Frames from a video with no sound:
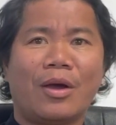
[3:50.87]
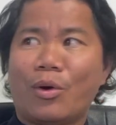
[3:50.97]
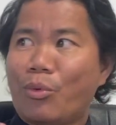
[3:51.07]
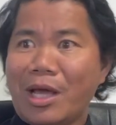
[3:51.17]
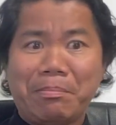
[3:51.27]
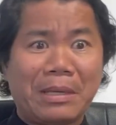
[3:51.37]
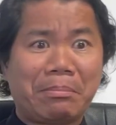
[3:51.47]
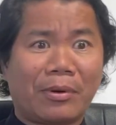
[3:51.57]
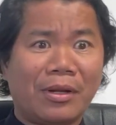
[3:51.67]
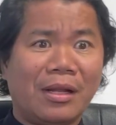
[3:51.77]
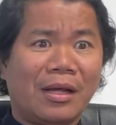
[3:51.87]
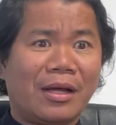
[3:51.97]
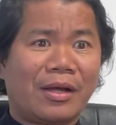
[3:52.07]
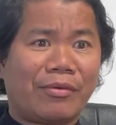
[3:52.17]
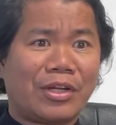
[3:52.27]
Why people
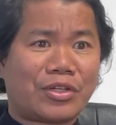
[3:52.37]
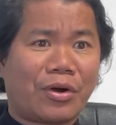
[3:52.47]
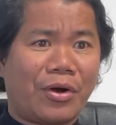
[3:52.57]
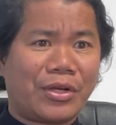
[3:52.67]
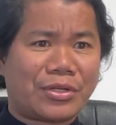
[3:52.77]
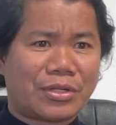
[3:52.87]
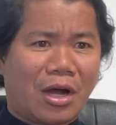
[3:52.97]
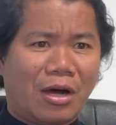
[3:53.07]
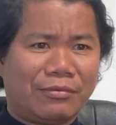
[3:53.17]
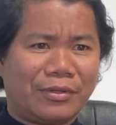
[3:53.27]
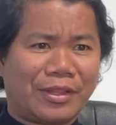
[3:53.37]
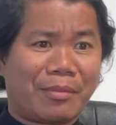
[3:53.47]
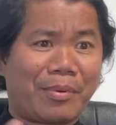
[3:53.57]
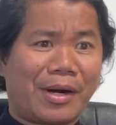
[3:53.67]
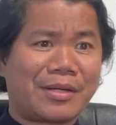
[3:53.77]
rejoice of the
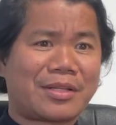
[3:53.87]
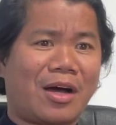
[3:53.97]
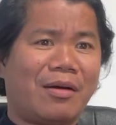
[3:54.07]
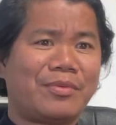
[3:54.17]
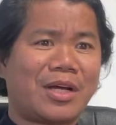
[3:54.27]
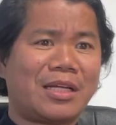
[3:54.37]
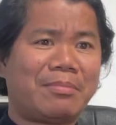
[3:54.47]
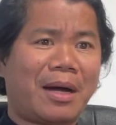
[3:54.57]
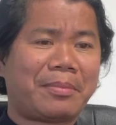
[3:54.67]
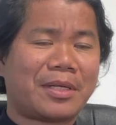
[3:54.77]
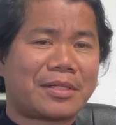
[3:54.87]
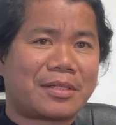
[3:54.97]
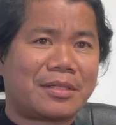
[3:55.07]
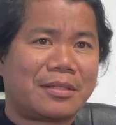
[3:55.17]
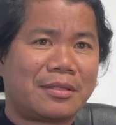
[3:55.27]
birth of John the Baptist?
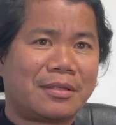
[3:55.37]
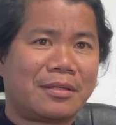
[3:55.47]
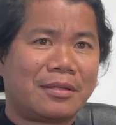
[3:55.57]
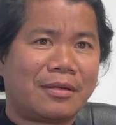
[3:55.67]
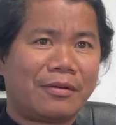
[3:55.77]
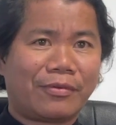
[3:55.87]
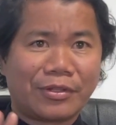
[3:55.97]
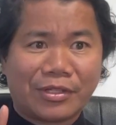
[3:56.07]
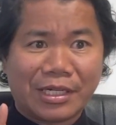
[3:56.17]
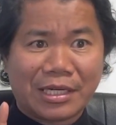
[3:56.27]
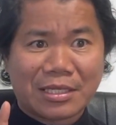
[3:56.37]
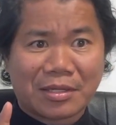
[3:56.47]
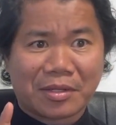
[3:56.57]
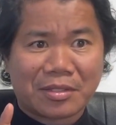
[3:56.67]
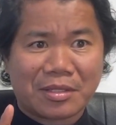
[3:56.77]
For three
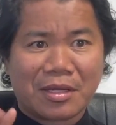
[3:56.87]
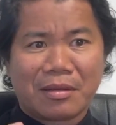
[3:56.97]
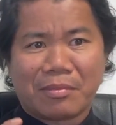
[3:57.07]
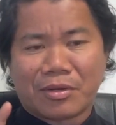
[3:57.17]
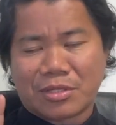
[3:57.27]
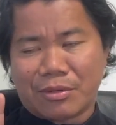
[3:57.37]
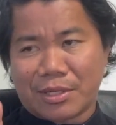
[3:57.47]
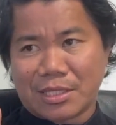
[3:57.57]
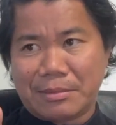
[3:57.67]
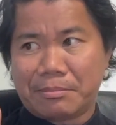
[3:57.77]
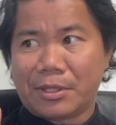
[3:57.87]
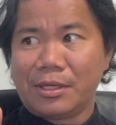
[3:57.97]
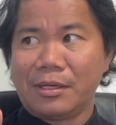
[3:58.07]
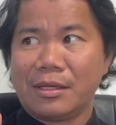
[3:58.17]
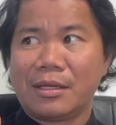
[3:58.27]
reasons. Because he was
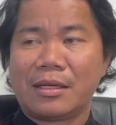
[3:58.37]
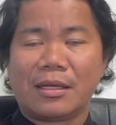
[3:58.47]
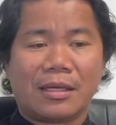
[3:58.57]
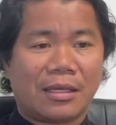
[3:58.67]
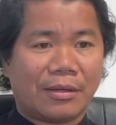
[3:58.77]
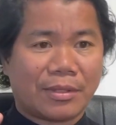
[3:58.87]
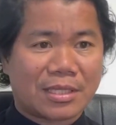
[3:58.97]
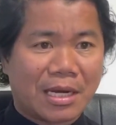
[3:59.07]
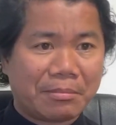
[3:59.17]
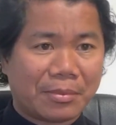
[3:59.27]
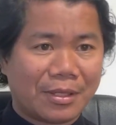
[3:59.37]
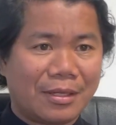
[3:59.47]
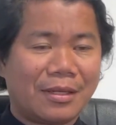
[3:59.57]
simple, he was humble,